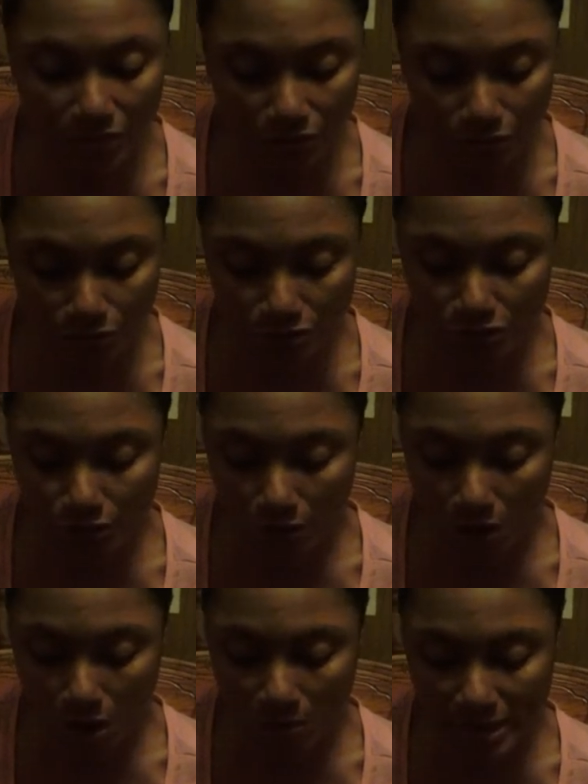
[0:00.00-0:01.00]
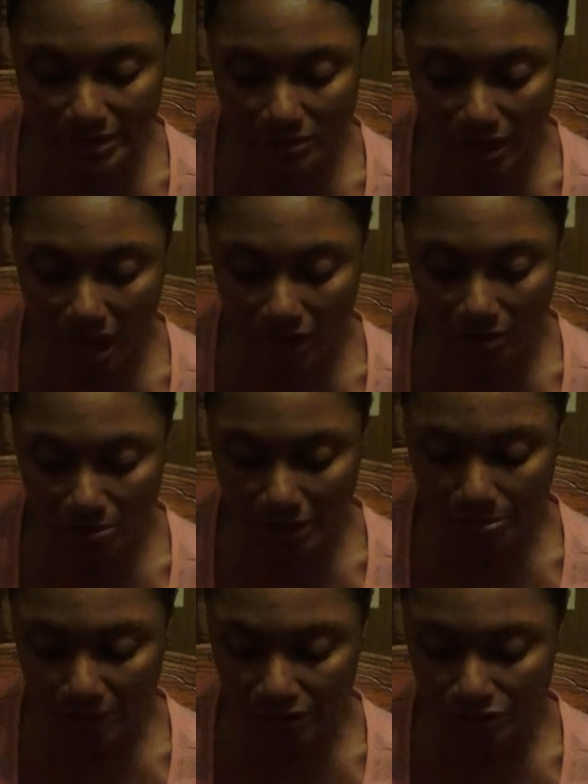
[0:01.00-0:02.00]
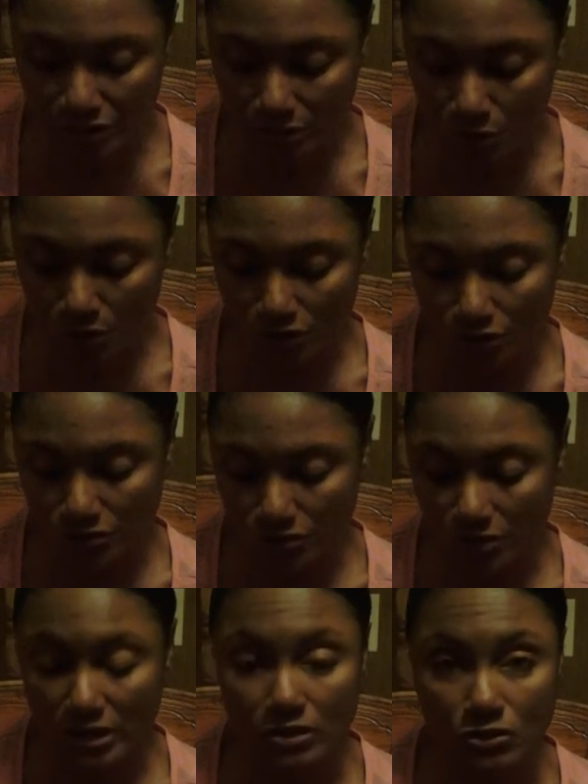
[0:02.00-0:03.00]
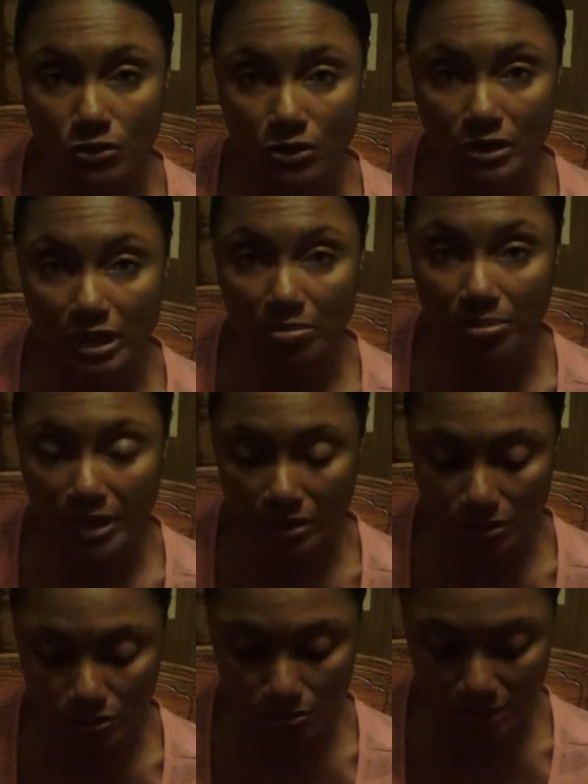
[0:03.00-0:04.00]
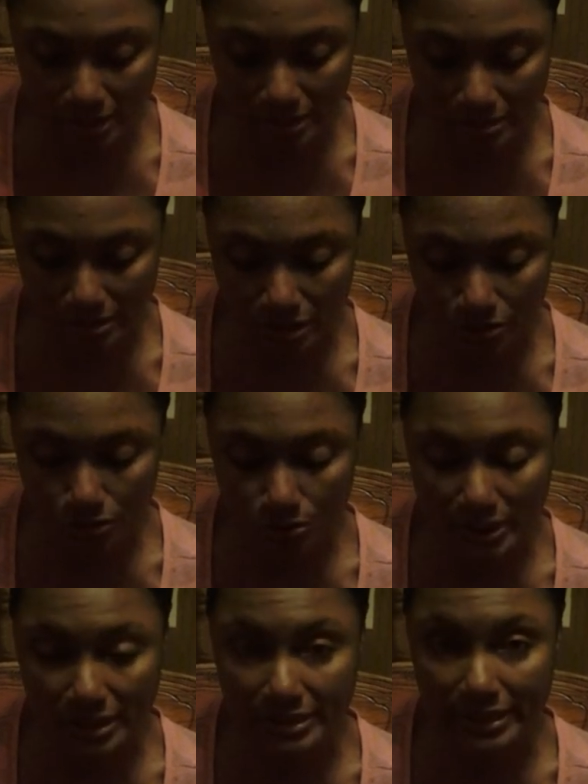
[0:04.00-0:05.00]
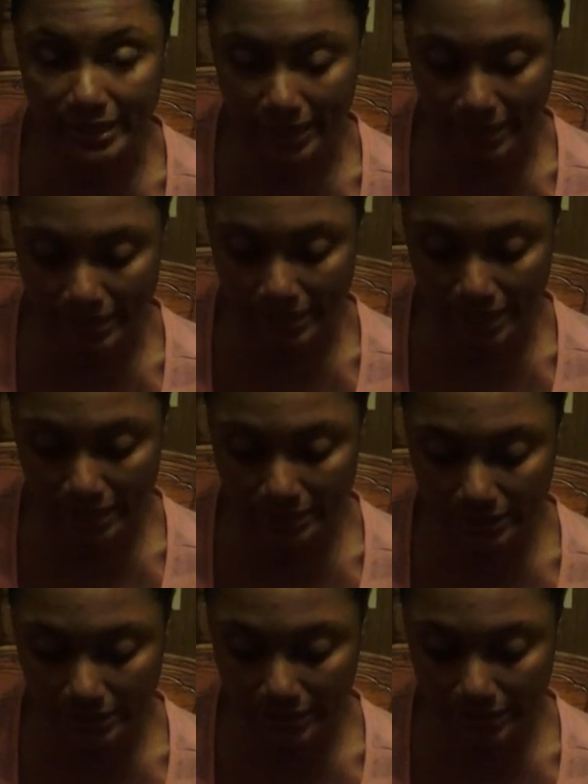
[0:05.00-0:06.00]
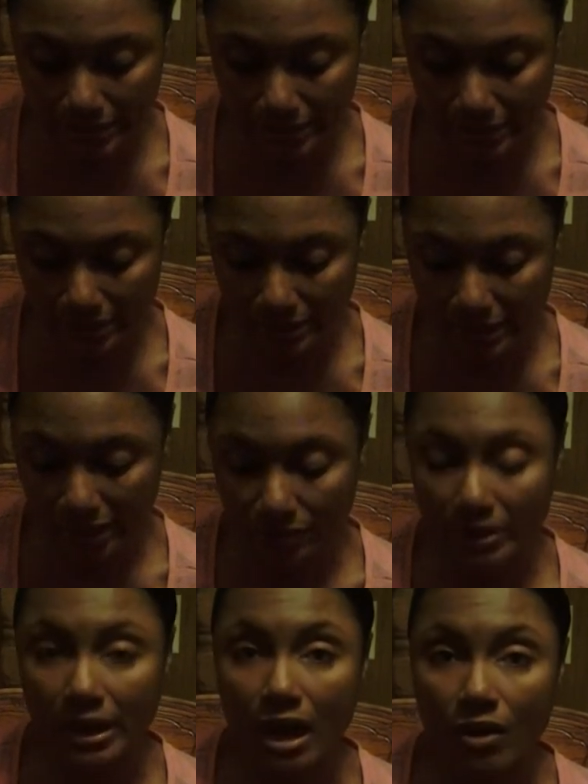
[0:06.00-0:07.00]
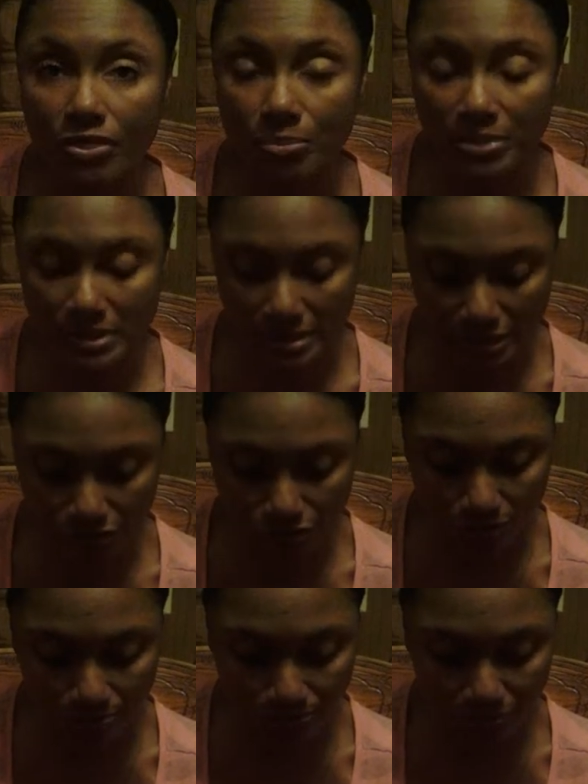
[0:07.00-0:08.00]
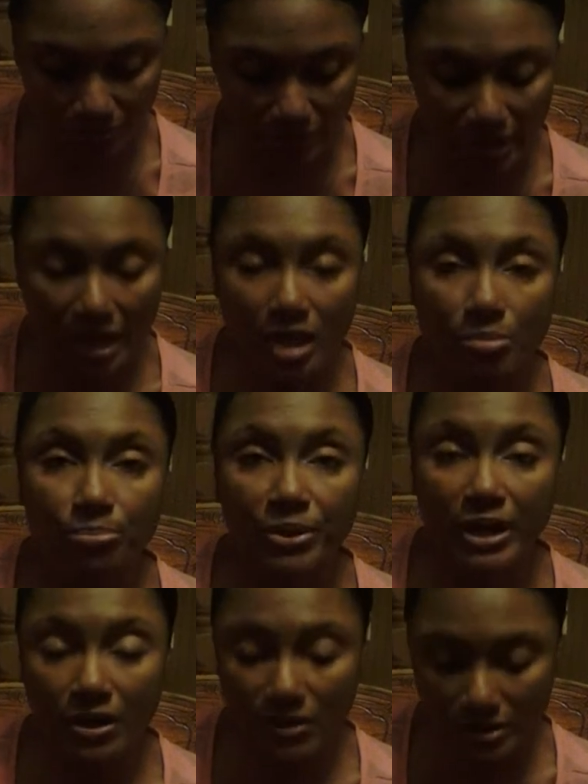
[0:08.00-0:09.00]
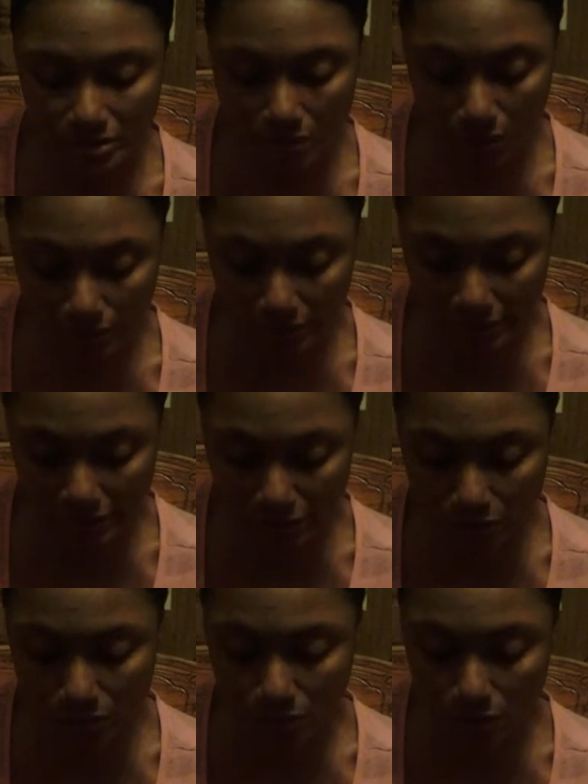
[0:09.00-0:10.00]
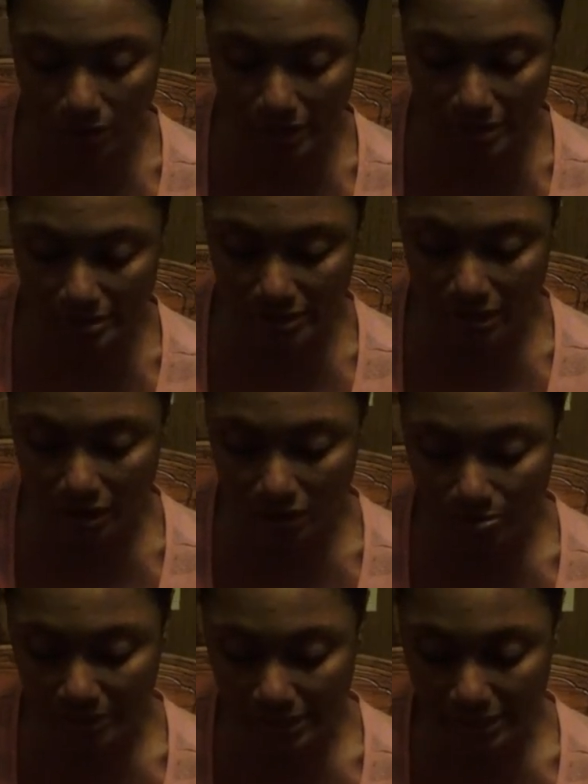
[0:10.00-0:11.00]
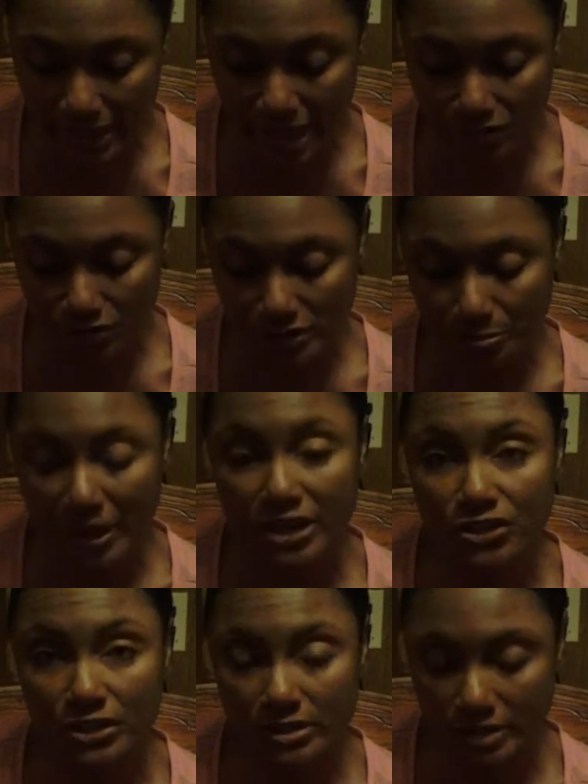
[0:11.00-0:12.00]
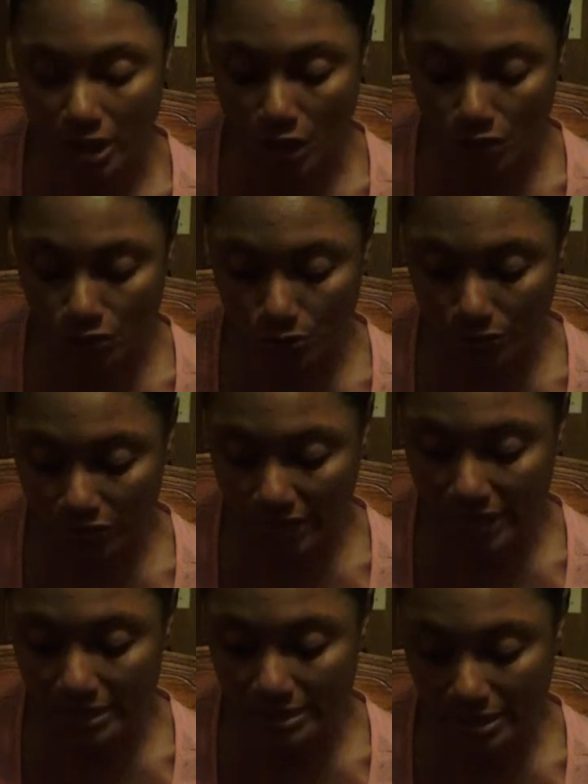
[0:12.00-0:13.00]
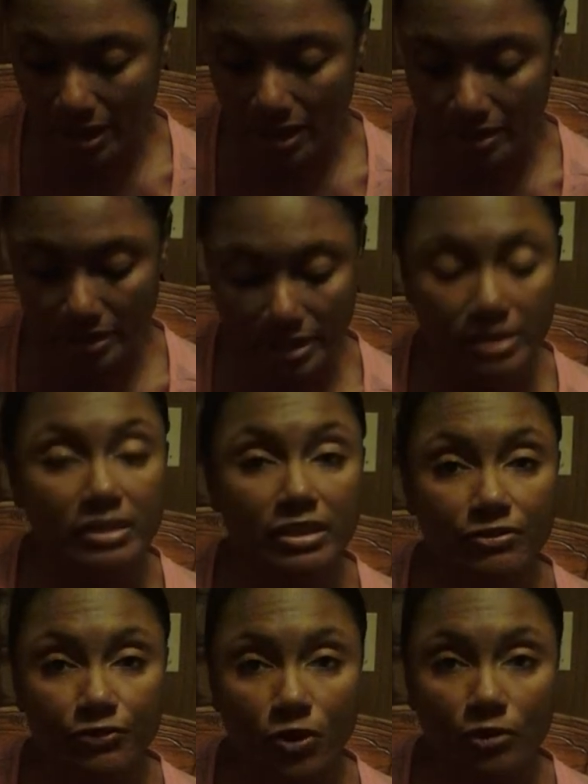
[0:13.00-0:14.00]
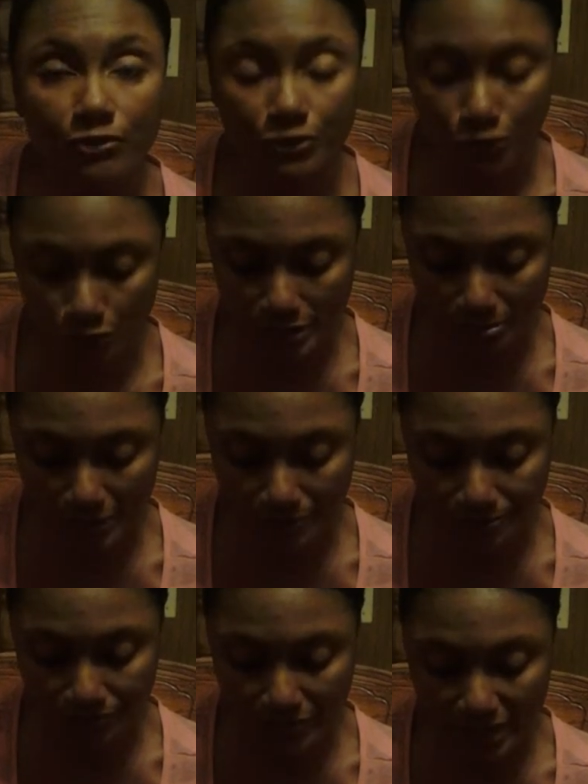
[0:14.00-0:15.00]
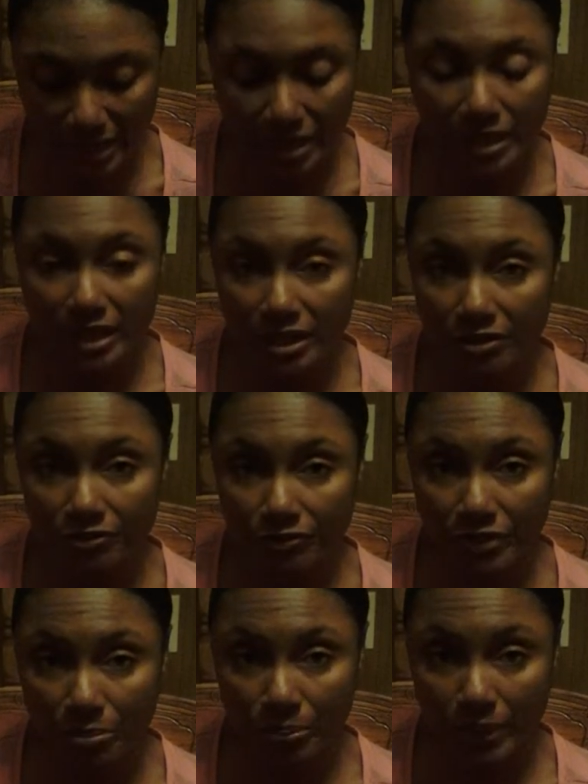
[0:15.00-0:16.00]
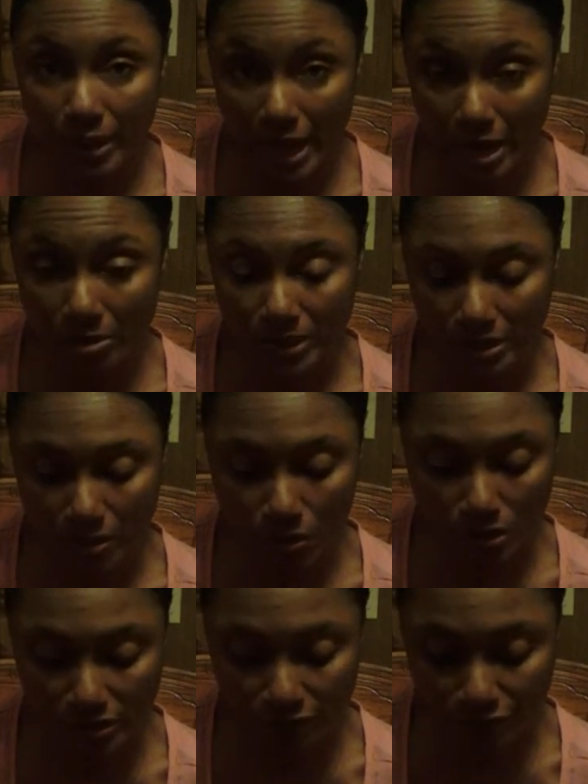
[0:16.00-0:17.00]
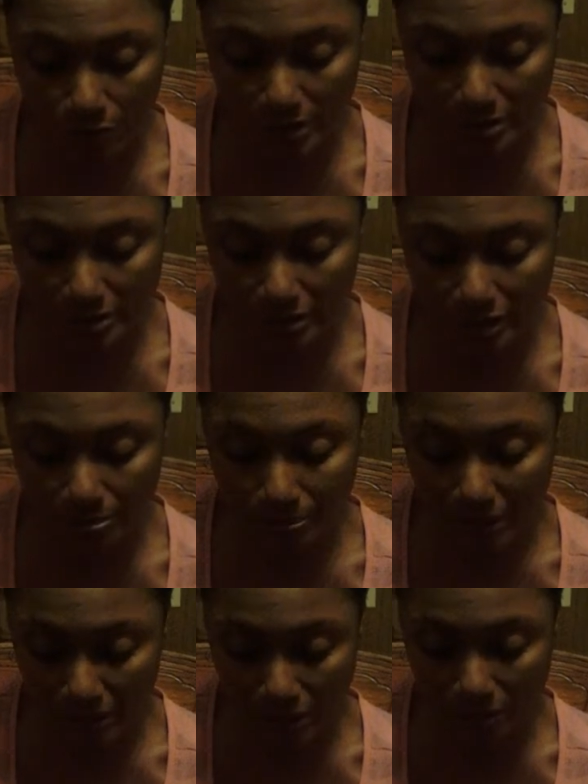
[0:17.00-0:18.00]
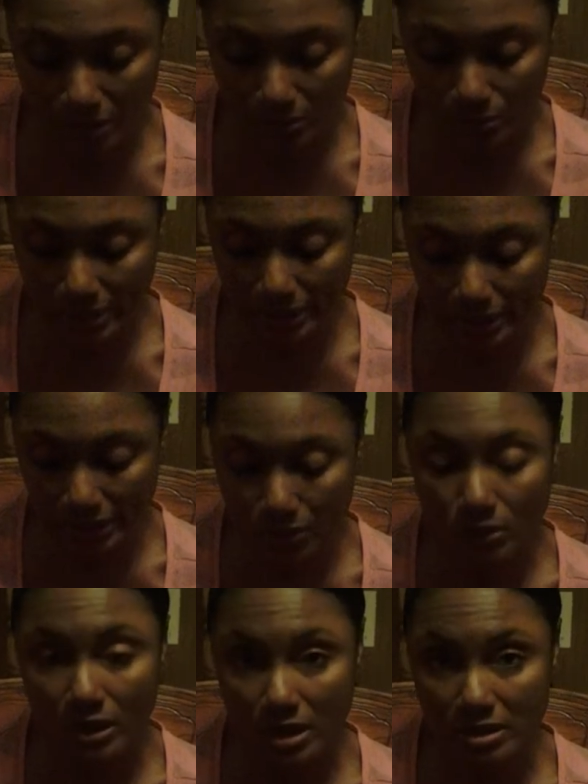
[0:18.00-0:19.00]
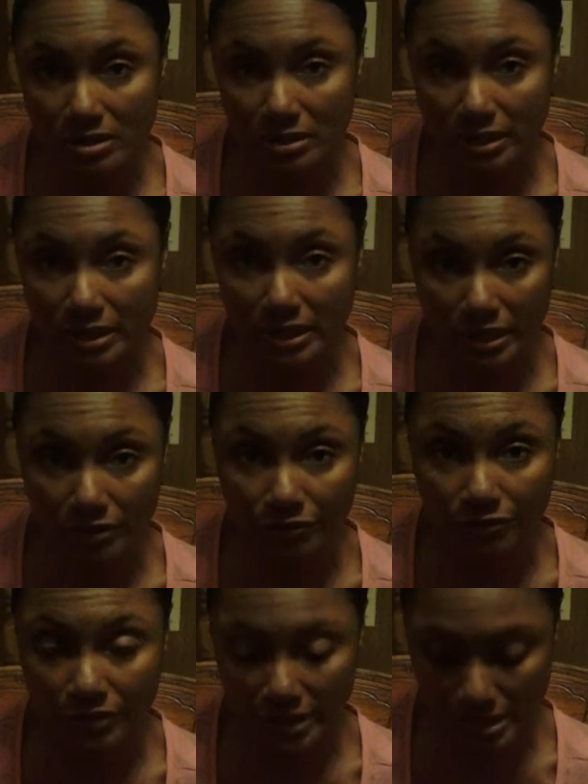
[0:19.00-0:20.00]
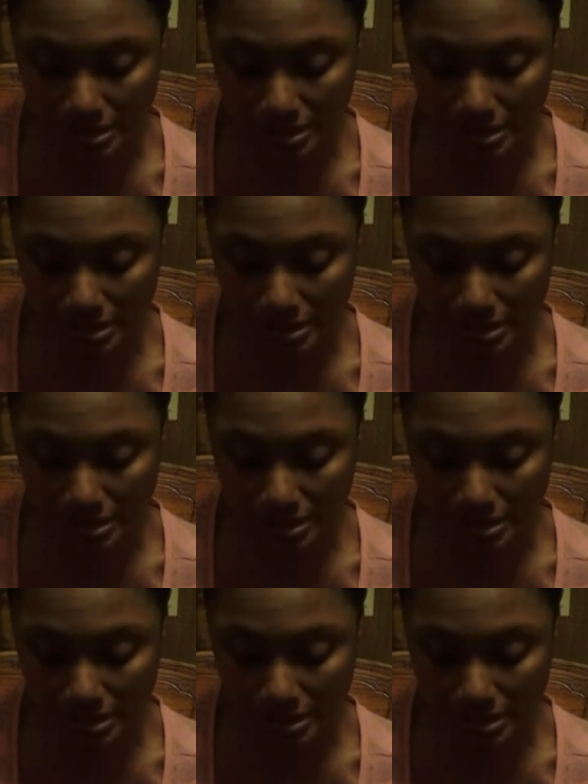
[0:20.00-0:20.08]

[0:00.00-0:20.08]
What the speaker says: The nurses should always document patient questions or concern in medical records to indicate delayed in carrying out the procedure. Parents are legal guardians of pediatric patients, so they sign a consent form for treatment. If the parent are divorced, the parent with legal custody gives the